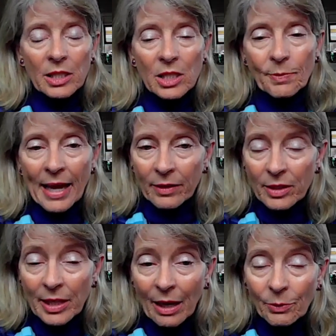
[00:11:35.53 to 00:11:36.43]
This is back in
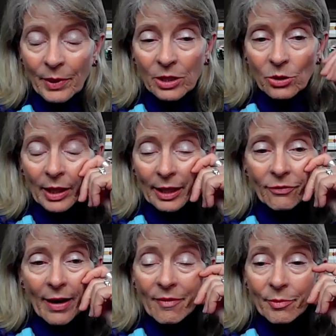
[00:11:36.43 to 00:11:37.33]
the day when we could do like a
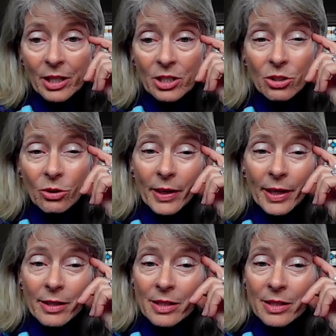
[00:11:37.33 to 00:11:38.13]
5-minute story